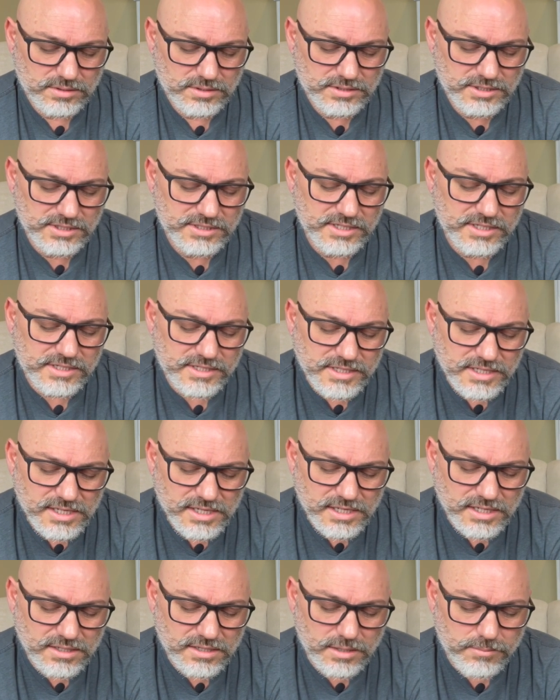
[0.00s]
He says,
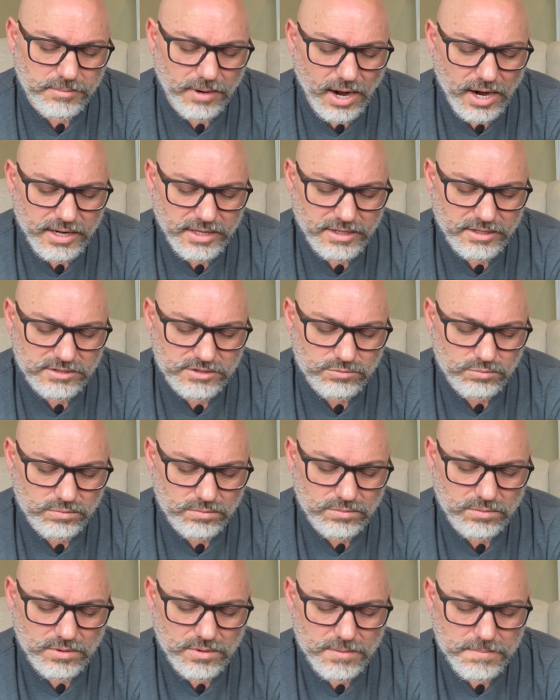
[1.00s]
indeed, the body is
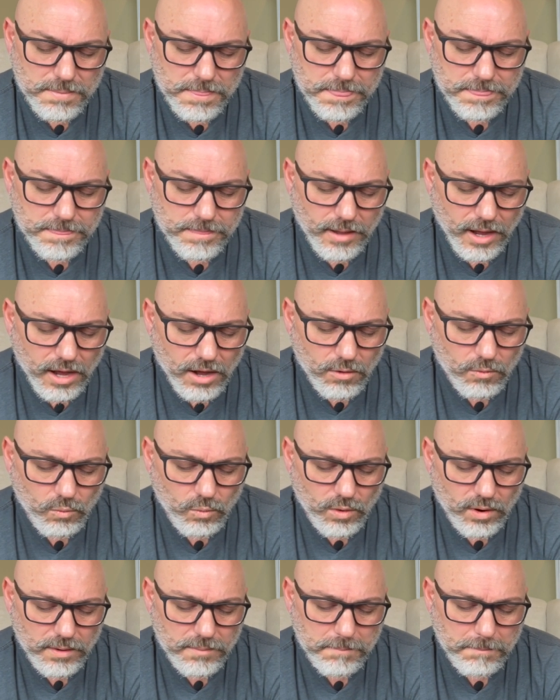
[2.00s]
not
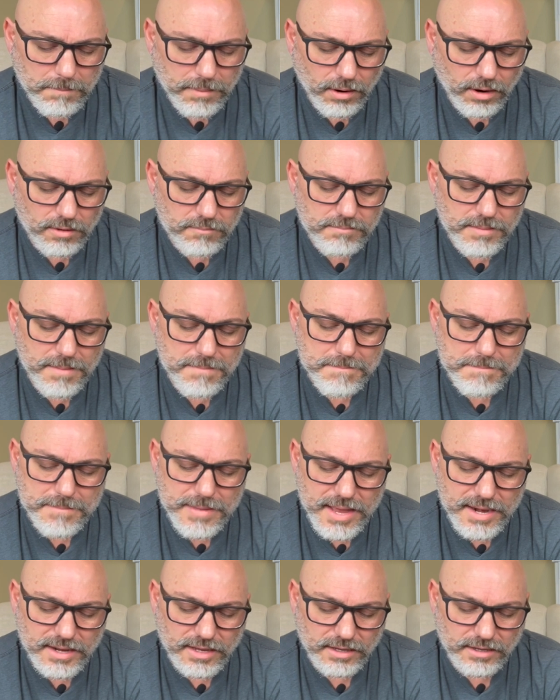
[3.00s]
one part, but
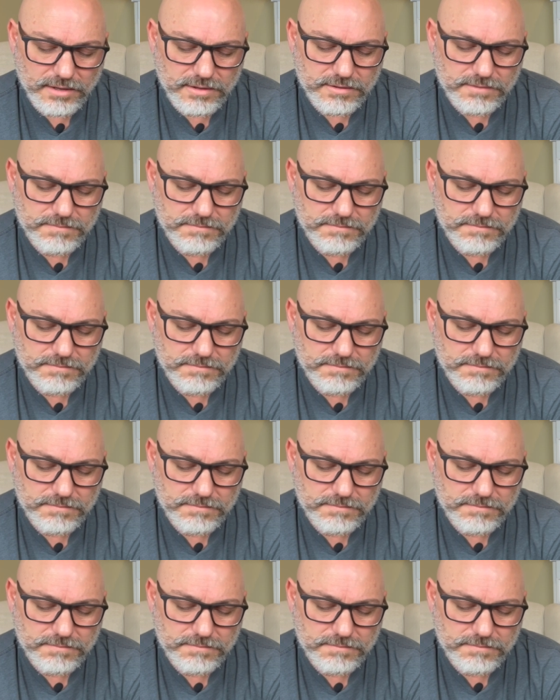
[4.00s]
many.